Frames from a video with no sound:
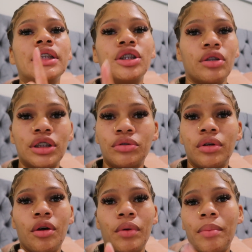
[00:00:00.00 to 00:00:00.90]
so that you
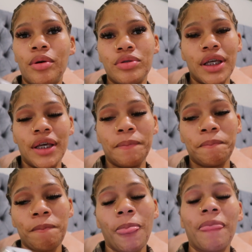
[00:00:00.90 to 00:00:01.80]
can know when I post
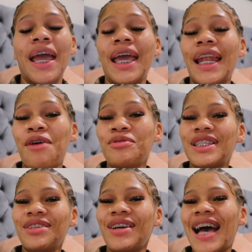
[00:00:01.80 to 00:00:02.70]
again, and I will
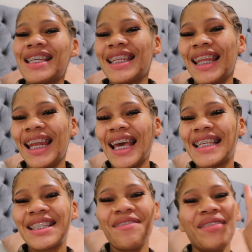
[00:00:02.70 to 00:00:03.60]
see you guys in the
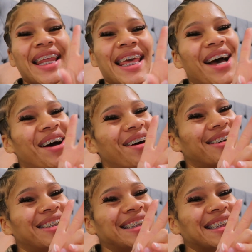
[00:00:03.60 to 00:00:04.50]
next video.